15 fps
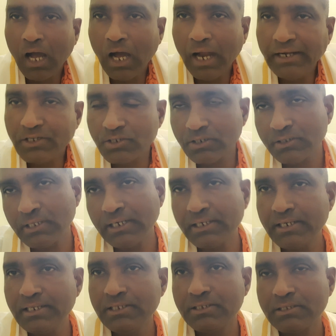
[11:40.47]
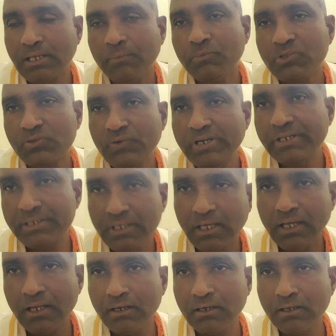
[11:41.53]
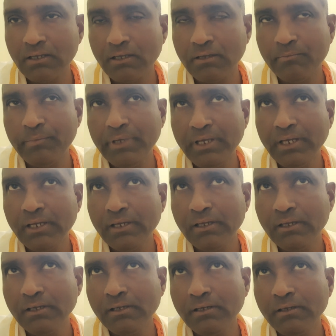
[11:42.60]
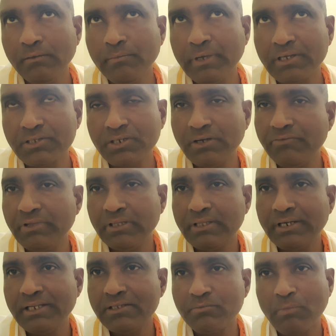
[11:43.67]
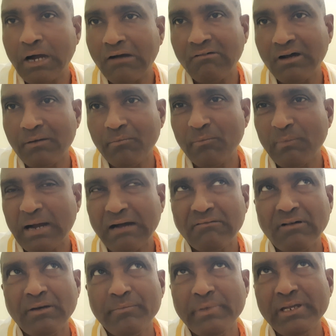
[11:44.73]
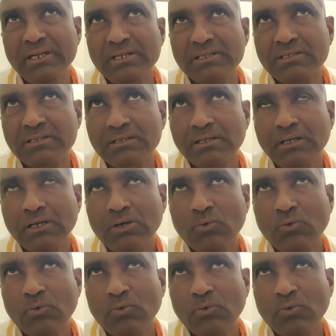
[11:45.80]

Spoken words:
and that is, some sweets are being mixed with, that is mawa means,